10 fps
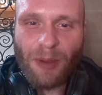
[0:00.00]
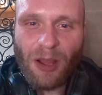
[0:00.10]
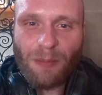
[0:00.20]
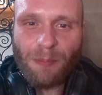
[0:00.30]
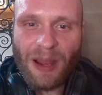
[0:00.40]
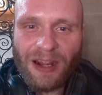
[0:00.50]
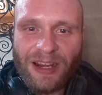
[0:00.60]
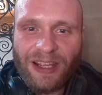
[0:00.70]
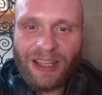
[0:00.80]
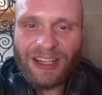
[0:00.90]

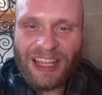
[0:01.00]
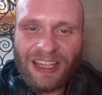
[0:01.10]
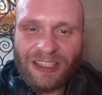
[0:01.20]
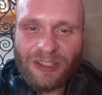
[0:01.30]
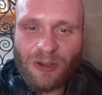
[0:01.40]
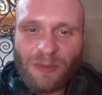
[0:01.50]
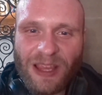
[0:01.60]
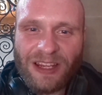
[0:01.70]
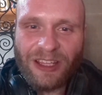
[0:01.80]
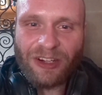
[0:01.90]
barbaric and
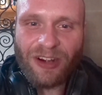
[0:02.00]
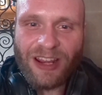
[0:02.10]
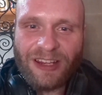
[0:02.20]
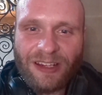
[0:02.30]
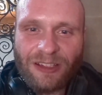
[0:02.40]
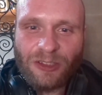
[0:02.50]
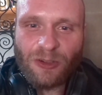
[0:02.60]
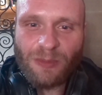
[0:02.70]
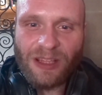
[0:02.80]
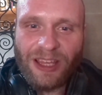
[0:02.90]
inhumane degrading and
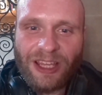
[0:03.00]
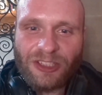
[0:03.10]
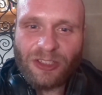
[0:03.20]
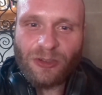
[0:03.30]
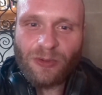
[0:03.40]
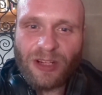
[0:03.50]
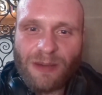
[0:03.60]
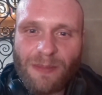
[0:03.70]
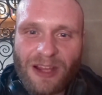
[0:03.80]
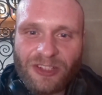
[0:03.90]
humiliation you could
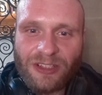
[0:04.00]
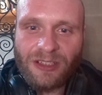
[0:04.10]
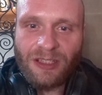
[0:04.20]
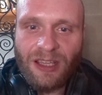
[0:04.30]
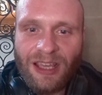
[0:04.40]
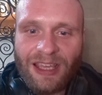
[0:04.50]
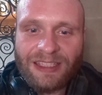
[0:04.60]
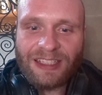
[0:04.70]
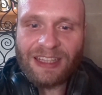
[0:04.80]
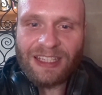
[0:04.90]
imagine.
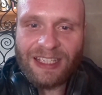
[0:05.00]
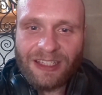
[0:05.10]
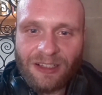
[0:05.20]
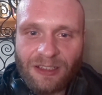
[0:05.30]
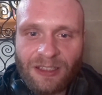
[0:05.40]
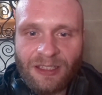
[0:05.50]
It's illegal.